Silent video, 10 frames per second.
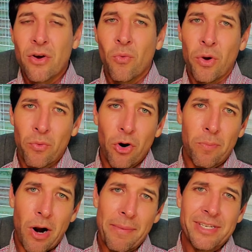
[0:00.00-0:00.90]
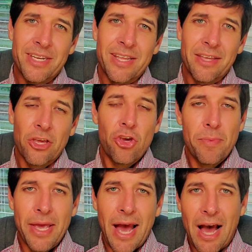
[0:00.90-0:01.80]
We will probably see the
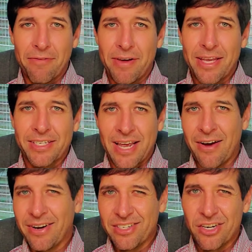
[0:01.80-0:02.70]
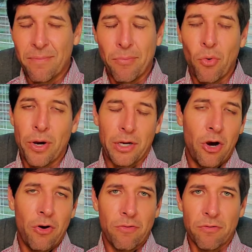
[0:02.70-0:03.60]
QBI phase out at some point
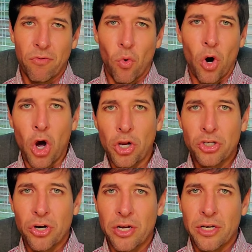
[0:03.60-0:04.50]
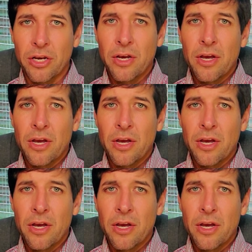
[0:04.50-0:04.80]
over 400.